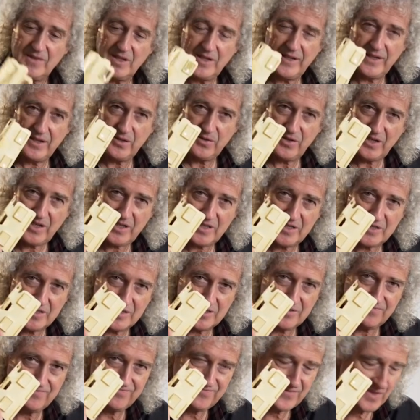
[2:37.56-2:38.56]
and here it
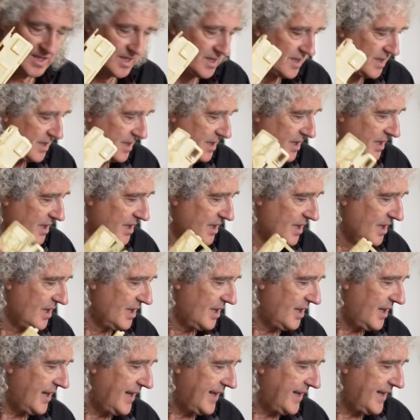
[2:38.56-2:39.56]
is.
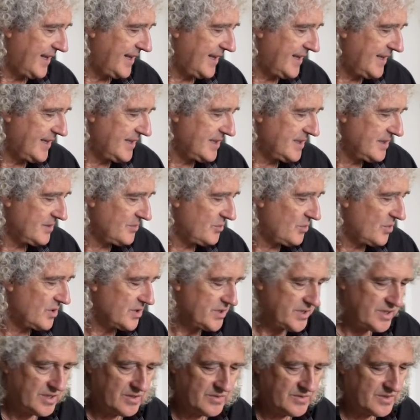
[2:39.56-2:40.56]
And
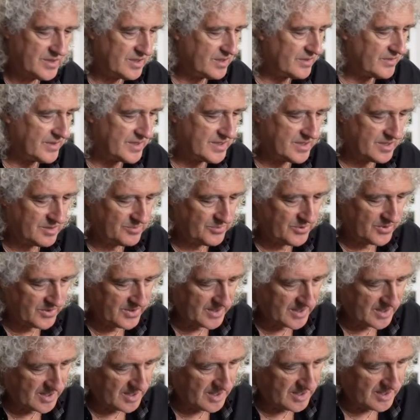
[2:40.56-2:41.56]
what you do is you put
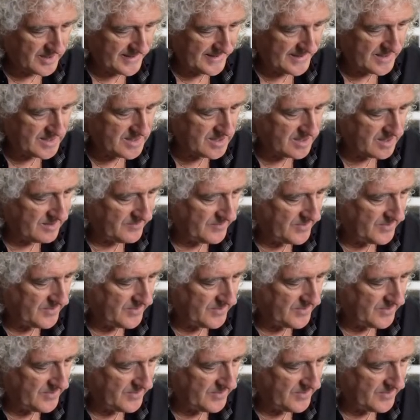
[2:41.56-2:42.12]
the card into the